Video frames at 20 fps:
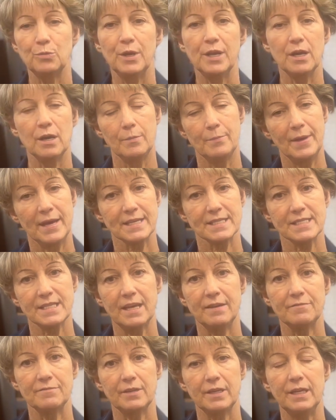we come back
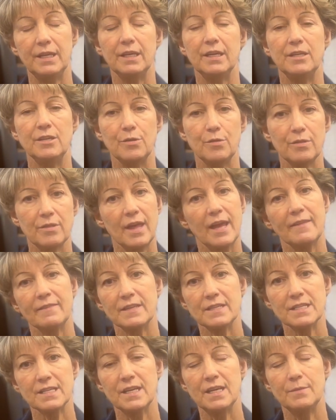safely, and you thank
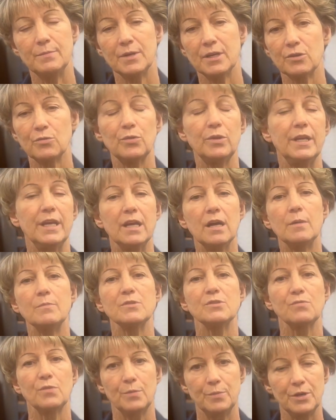the team, and it really
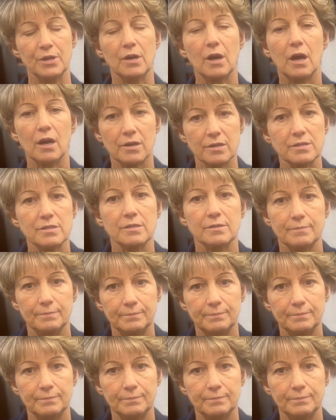comes from your heart.